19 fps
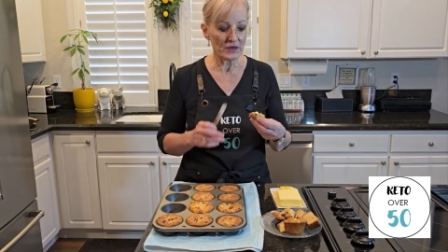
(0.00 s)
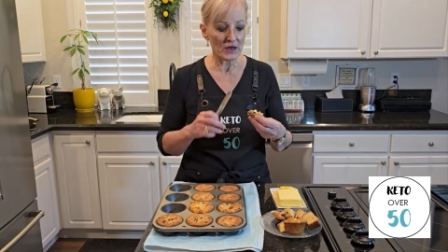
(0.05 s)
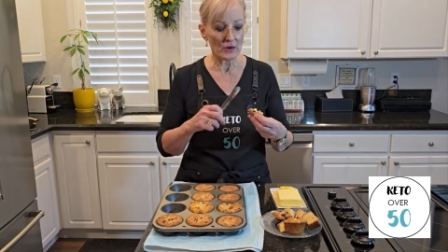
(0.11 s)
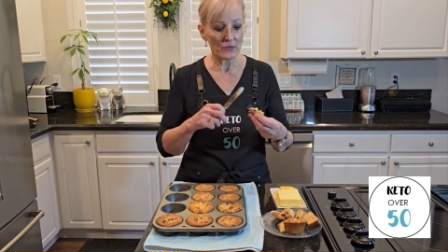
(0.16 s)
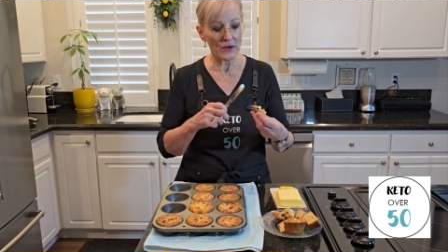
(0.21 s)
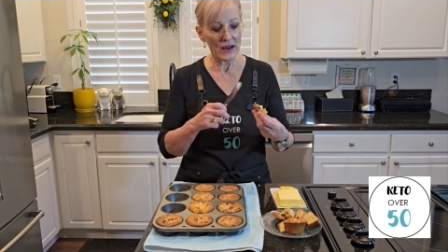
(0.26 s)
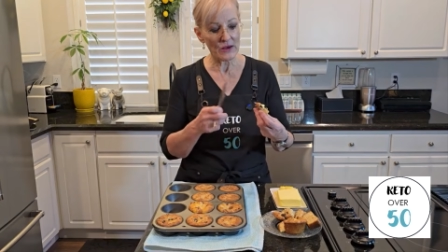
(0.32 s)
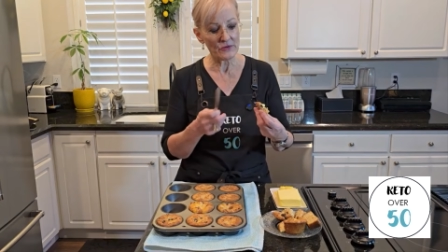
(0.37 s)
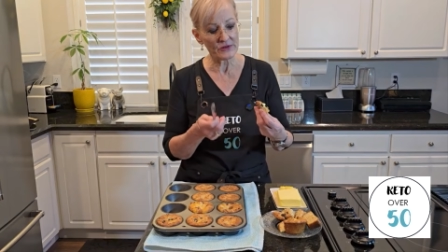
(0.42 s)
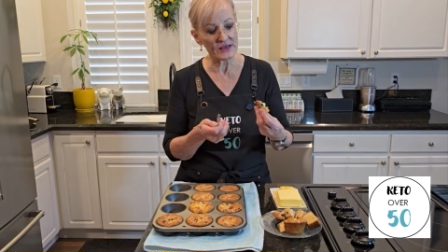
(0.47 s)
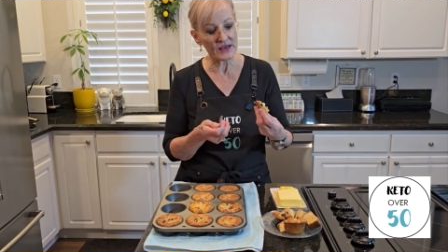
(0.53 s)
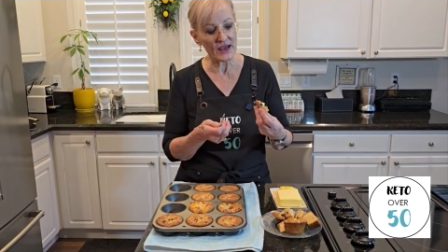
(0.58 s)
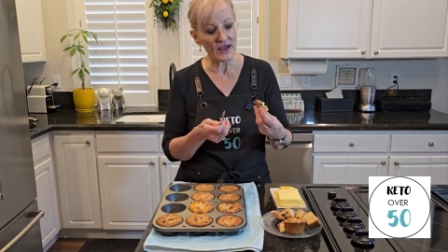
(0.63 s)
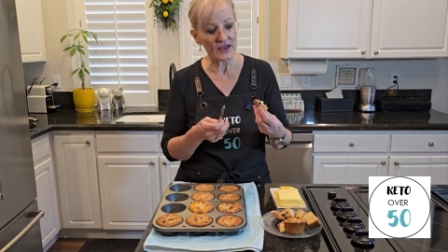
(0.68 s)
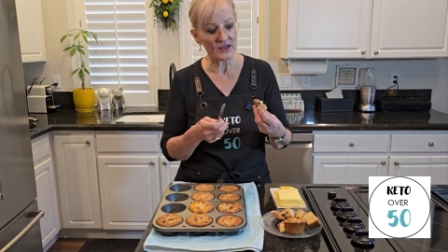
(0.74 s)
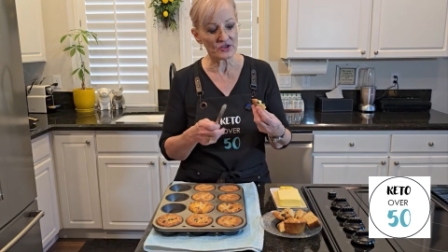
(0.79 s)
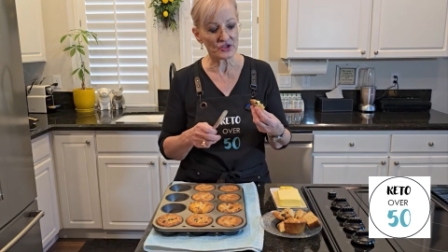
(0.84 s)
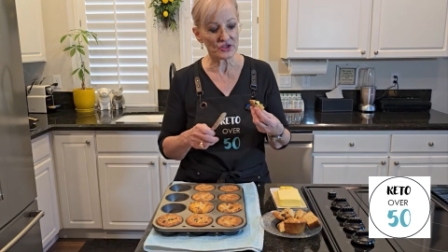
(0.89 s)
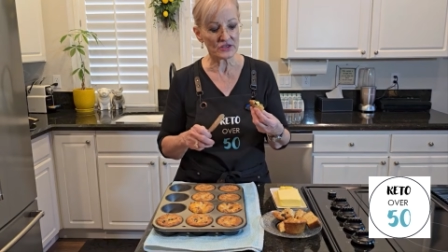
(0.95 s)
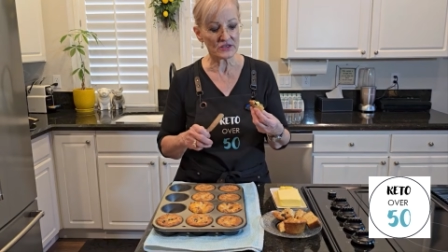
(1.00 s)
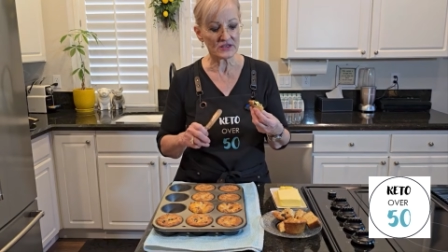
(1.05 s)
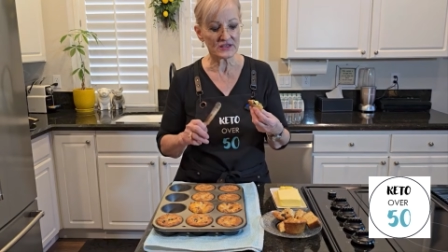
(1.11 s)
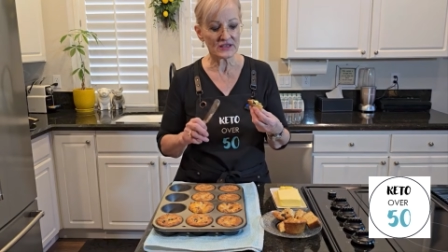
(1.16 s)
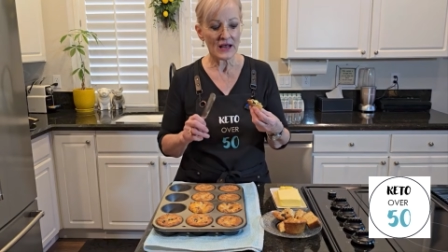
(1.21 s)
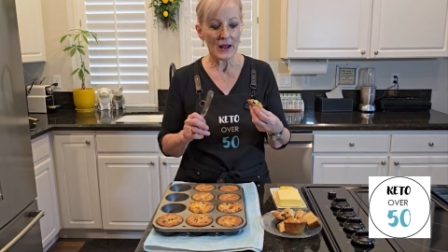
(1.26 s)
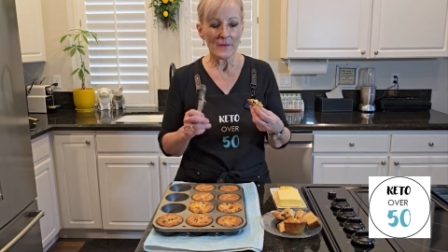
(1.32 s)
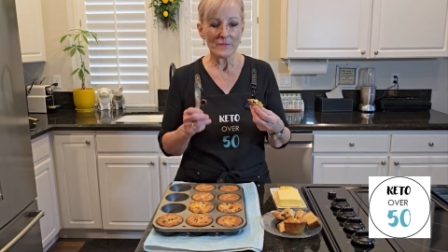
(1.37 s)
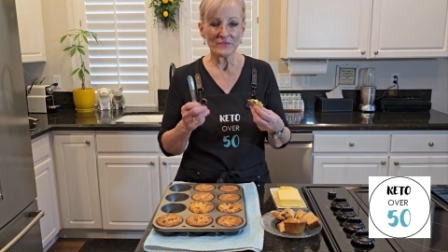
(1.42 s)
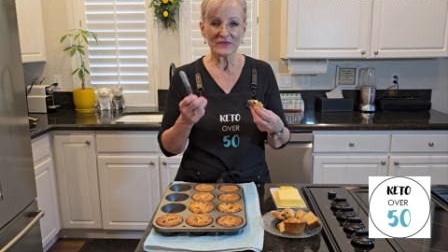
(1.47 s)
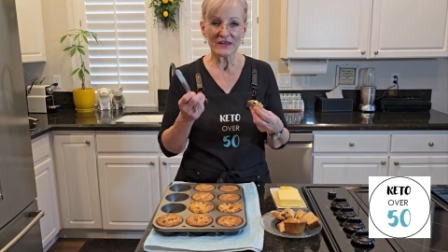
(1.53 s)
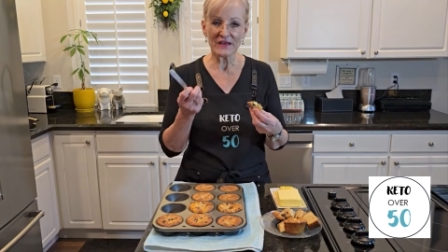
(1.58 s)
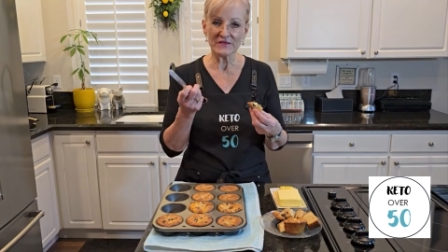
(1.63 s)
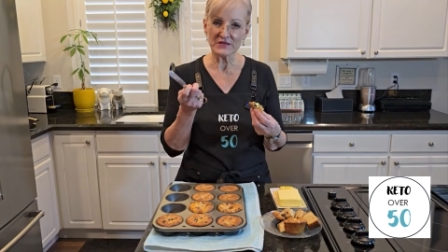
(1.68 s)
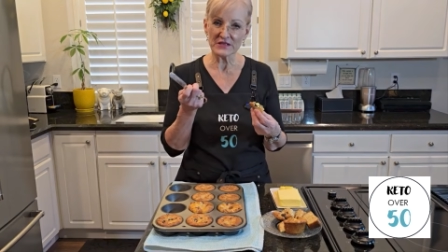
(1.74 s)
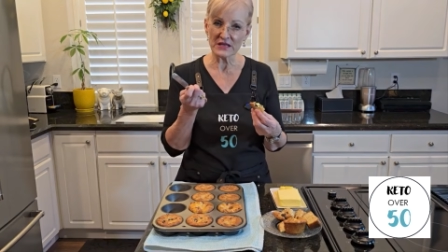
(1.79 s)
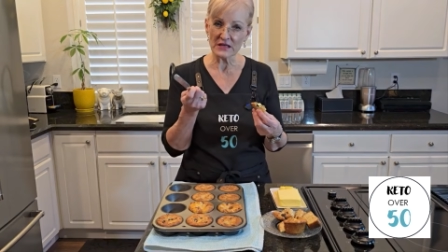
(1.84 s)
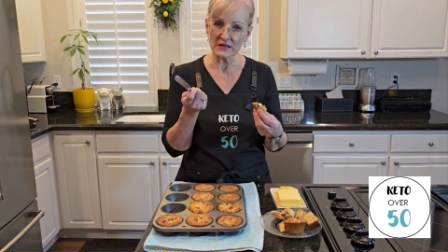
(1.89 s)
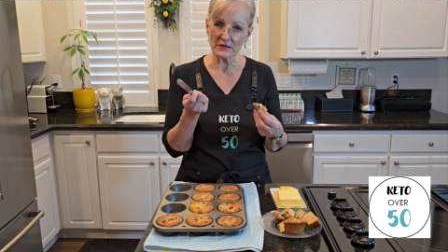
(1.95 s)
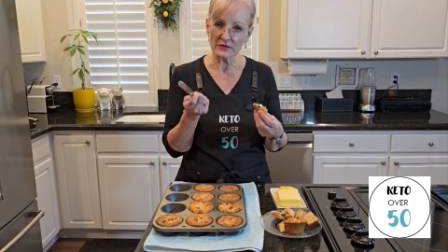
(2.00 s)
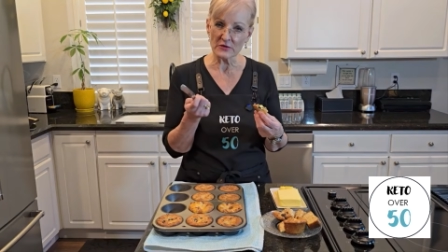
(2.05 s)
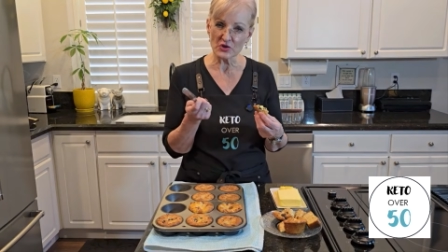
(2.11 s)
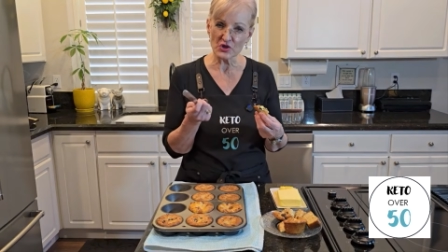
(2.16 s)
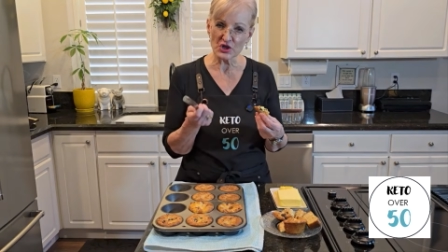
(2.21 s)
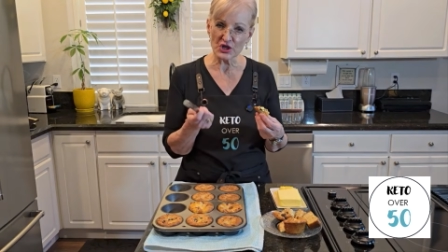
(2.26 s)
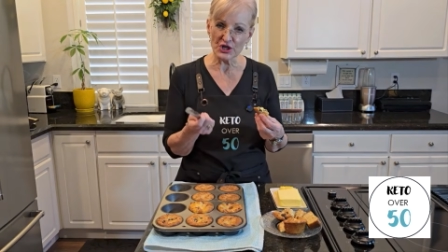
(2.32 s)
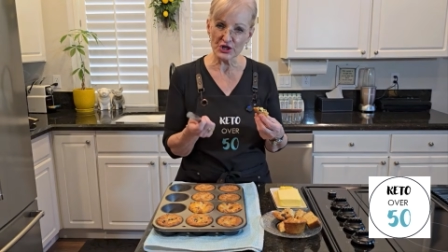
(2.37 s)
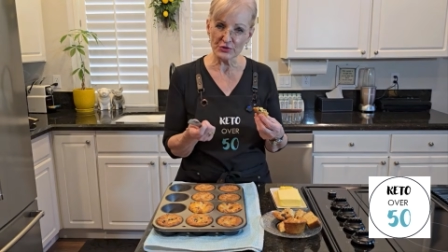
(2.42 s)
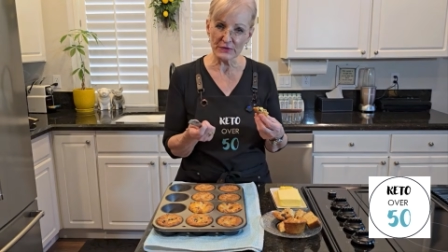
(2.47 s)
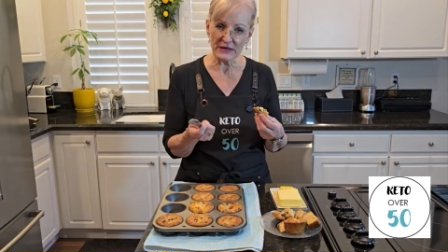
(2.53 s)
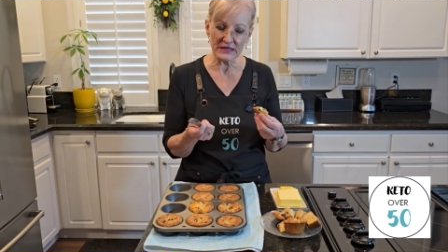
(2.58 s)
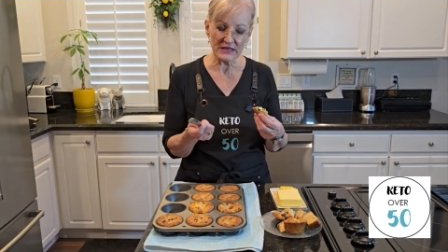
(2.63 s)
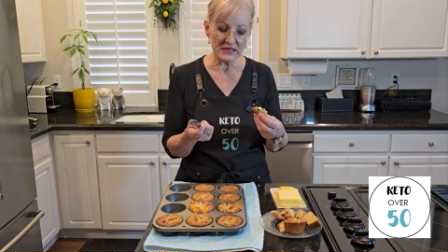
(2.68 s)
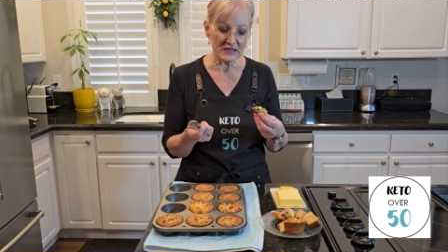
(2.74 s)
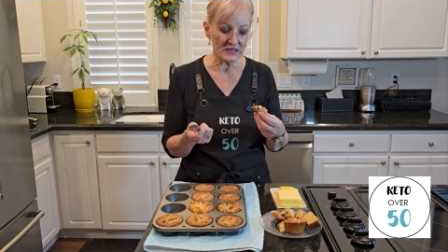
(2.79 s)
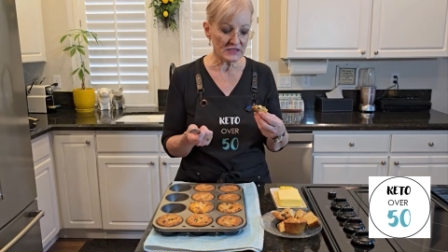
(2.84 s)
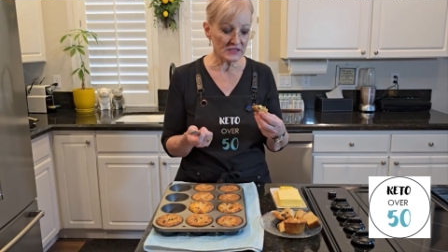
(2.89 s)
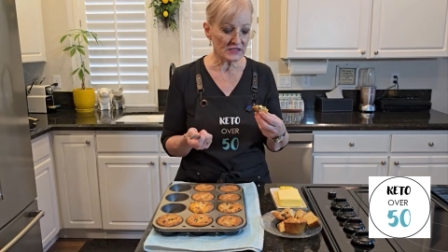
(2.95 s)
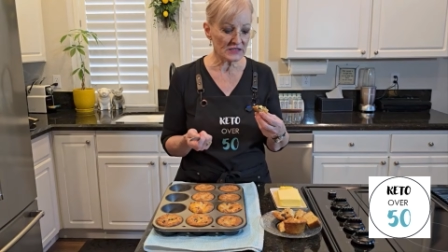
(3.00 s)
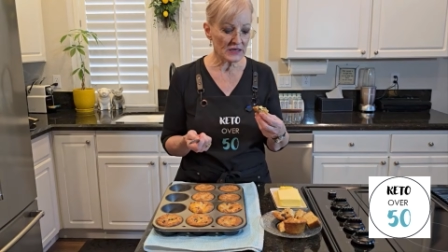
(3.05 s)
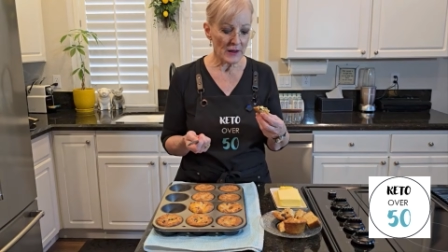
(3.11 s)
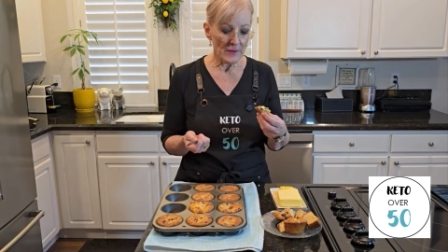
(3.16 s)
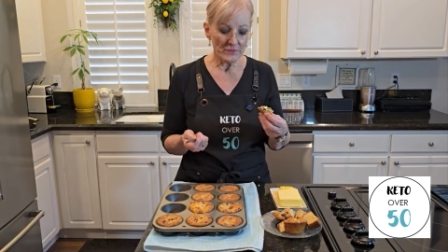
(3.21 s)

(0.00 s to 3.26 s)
around the edges, gives it a little chewiness.